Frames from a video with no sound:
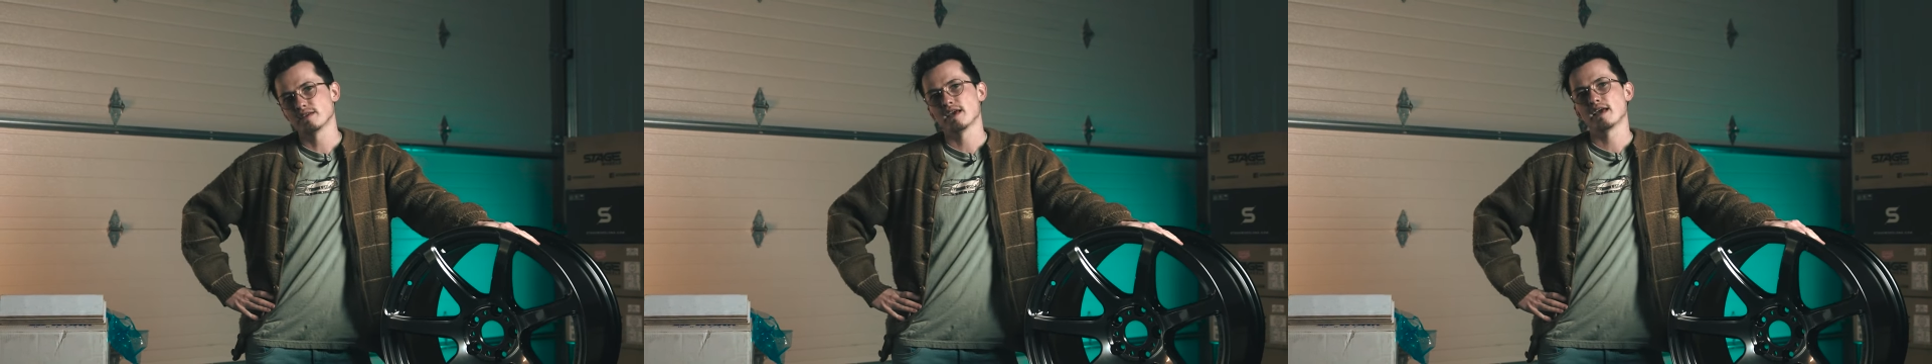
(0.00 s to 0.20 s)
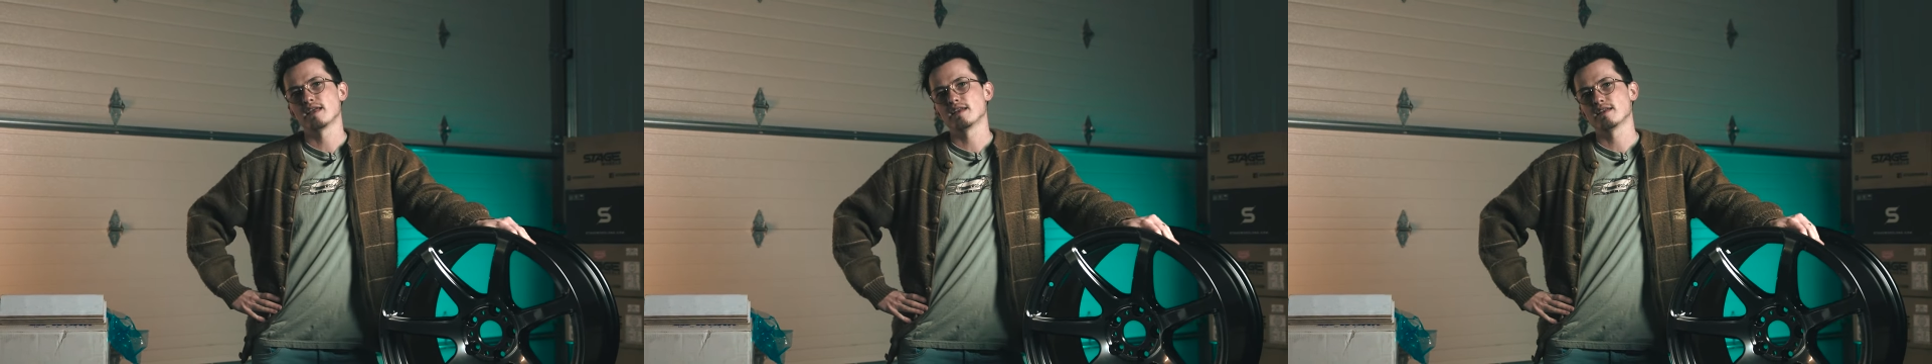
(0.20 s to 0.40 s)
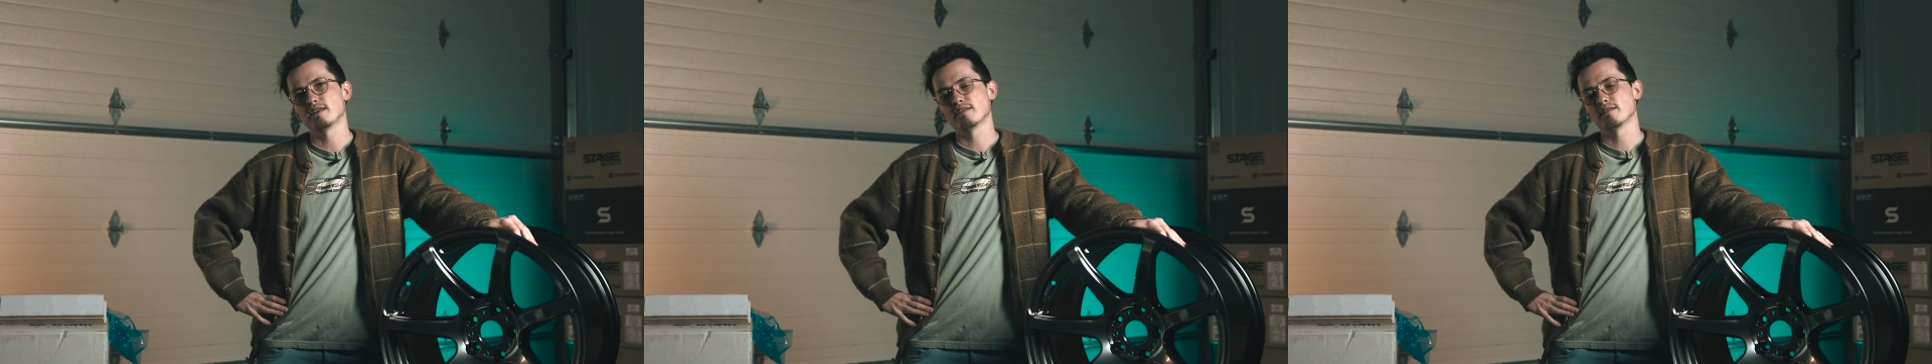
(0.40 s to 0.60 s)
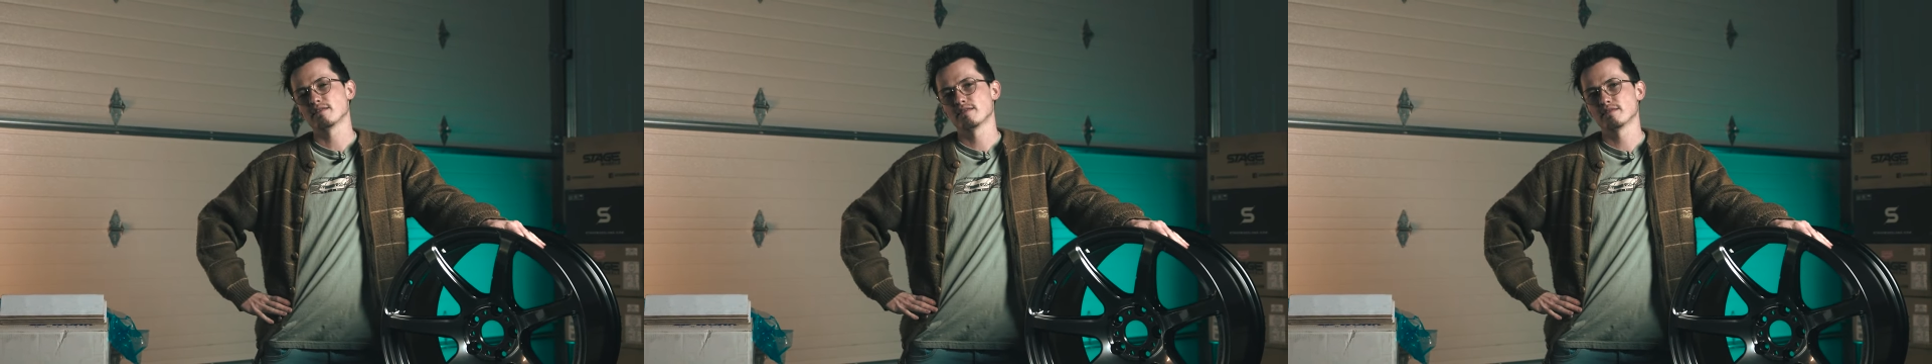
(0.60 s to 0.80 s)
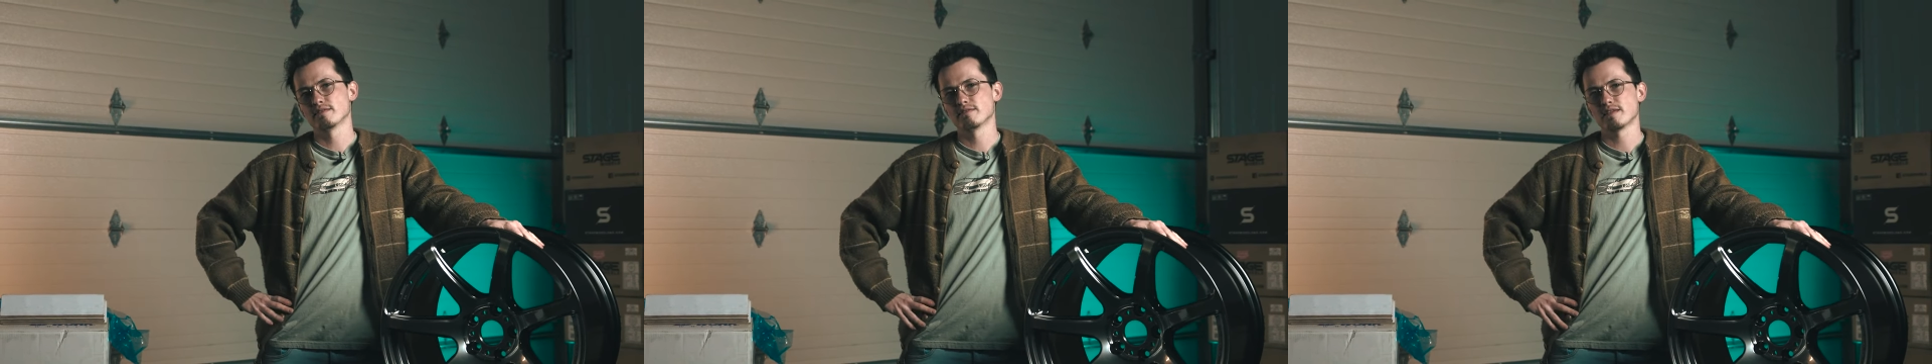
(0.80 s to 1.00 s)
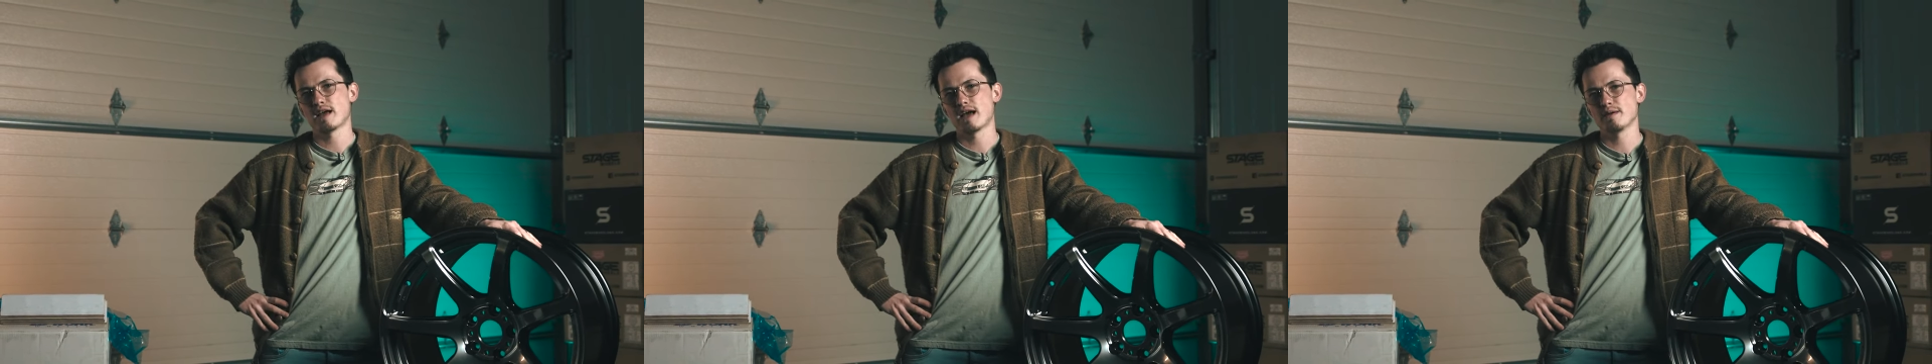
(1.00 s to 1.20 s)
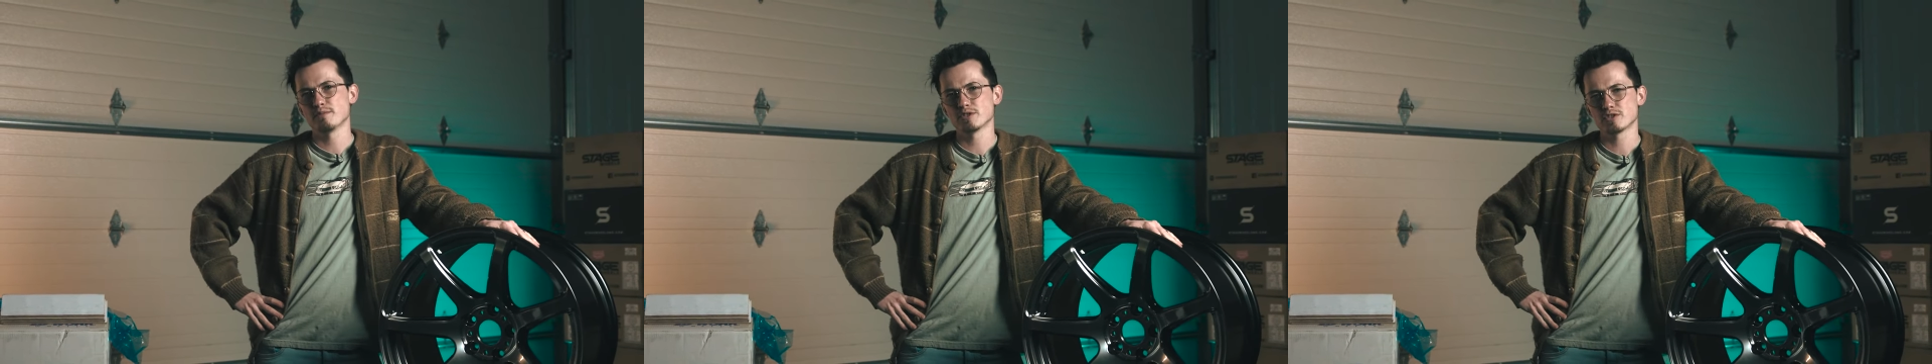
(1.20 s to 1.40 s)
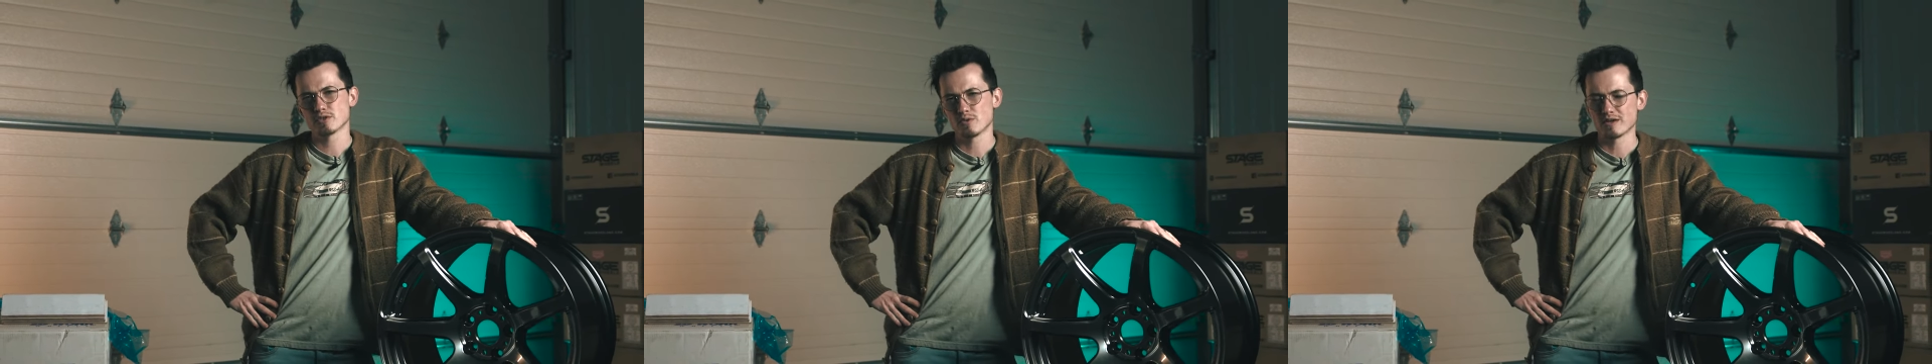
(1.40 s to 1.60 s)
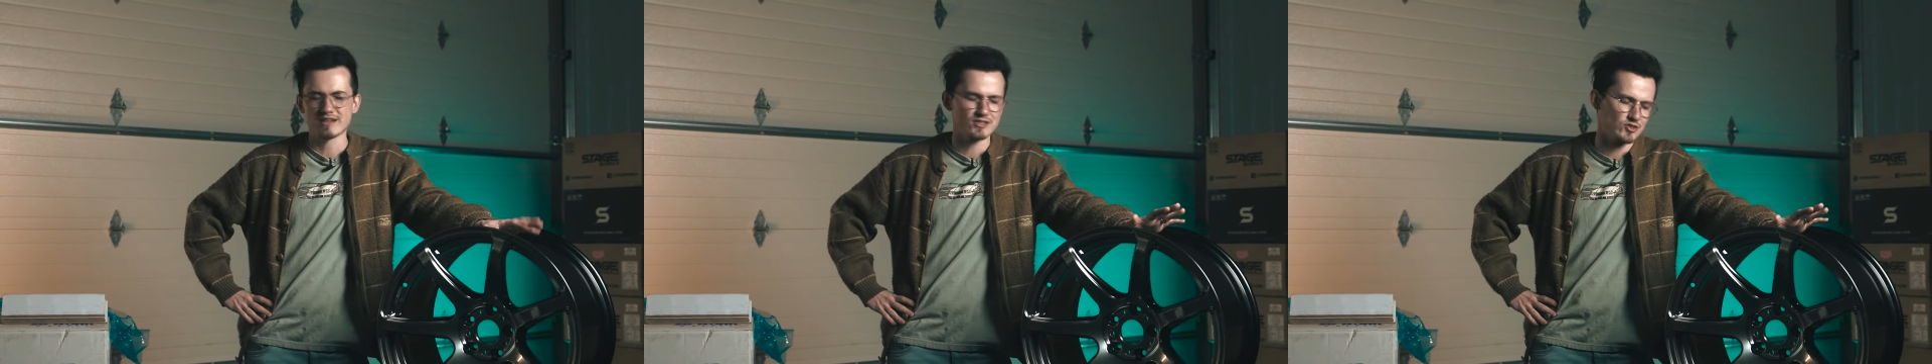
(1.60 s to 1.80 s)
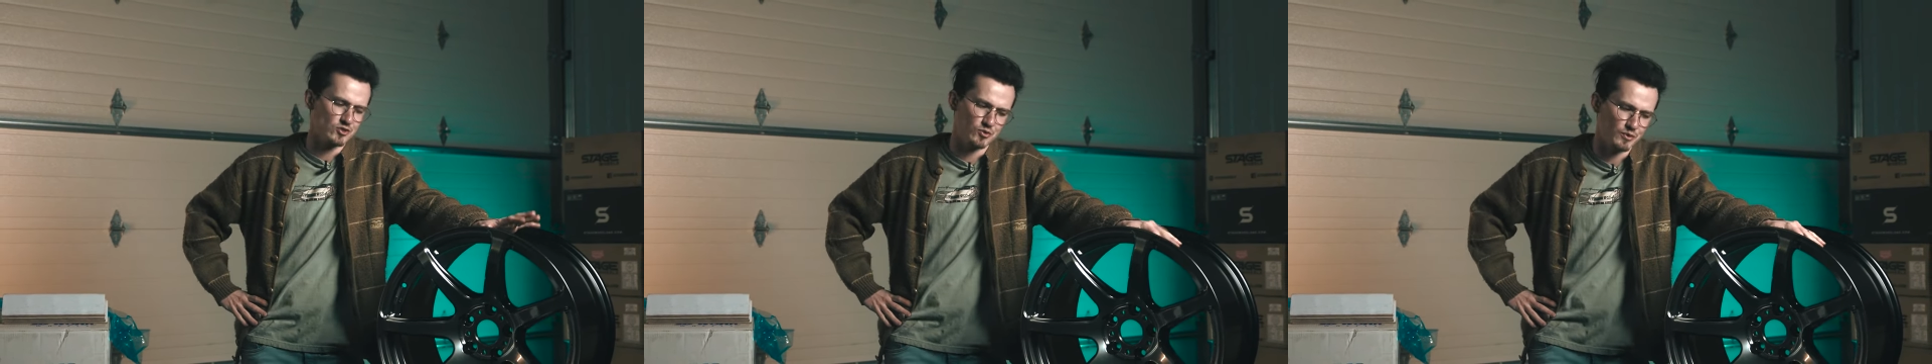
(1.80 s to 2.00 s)
and I'm a squirrel.
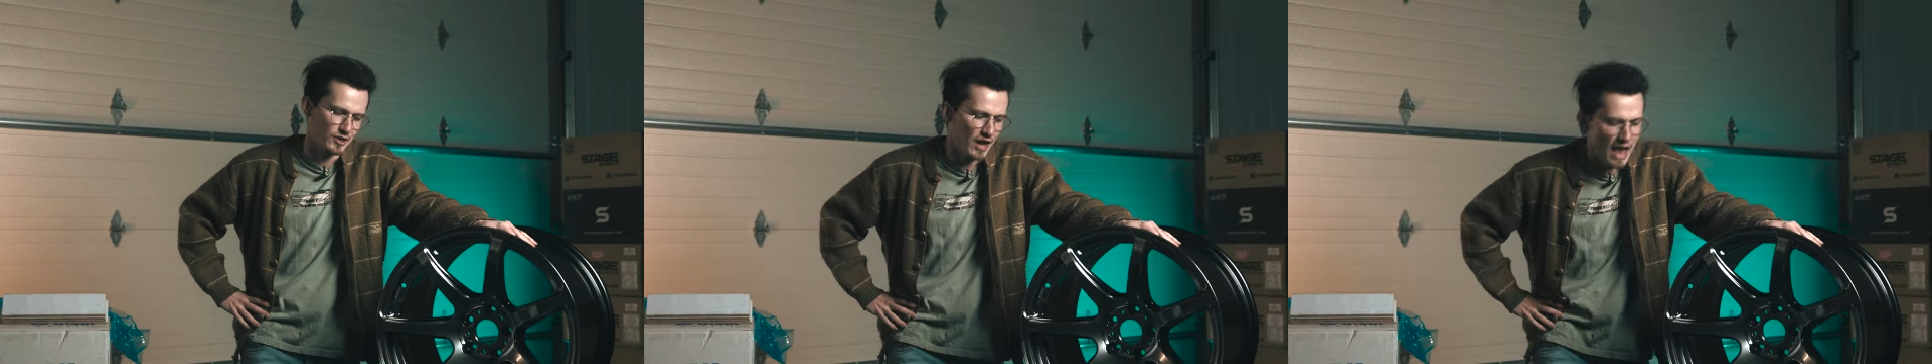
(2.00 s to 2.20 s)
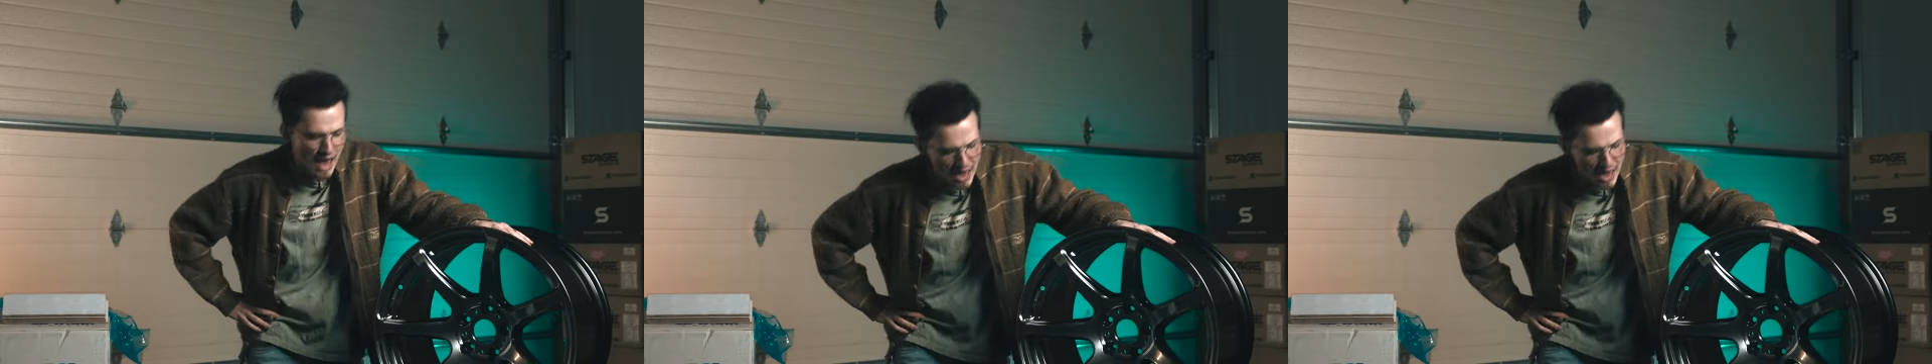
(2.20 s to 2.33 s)
That's so weird.